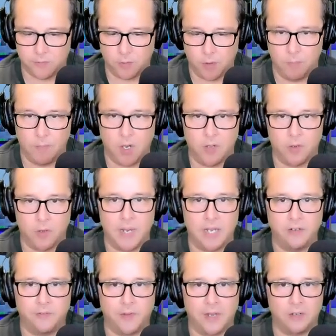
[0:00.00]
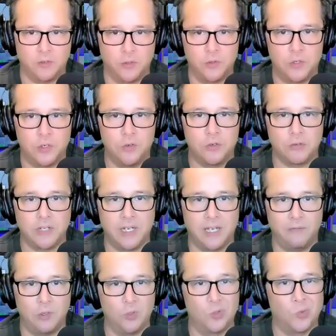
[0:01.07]
from other manufacturers usually
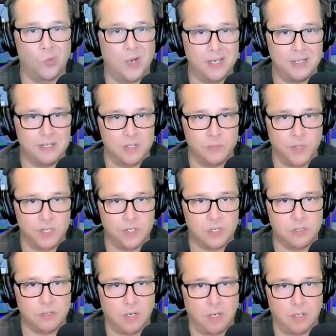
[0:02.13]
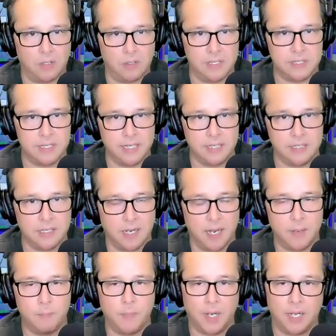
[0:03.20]
give you twice as much listening
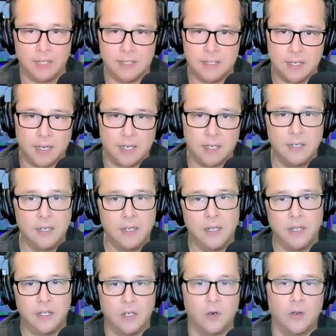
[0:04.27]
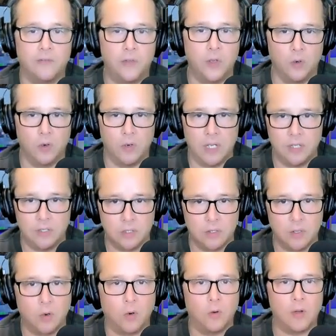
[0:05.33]
time. But, if you're into
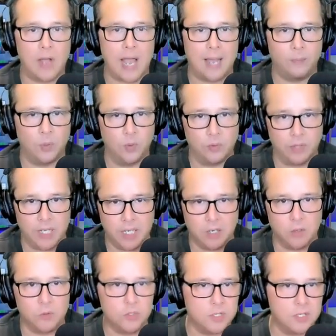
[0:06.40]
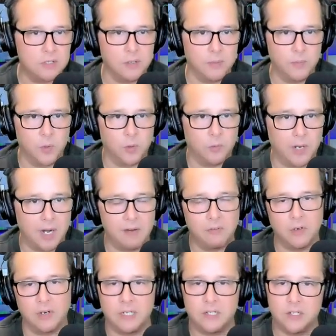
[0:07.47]
the whole Apple ecosystem or
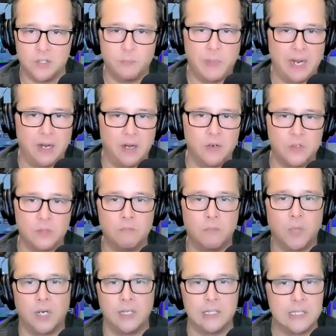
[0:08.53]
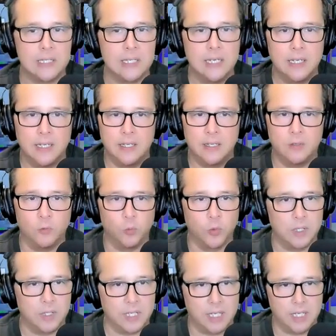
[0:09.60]
whatever, it just pairs and bonds
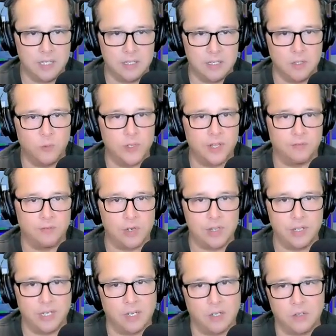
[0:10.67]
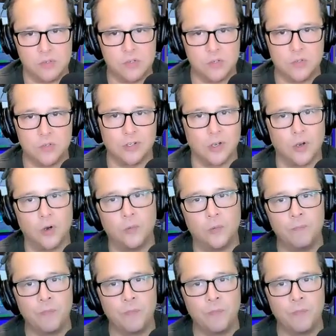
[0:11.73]
really easy with everything else. So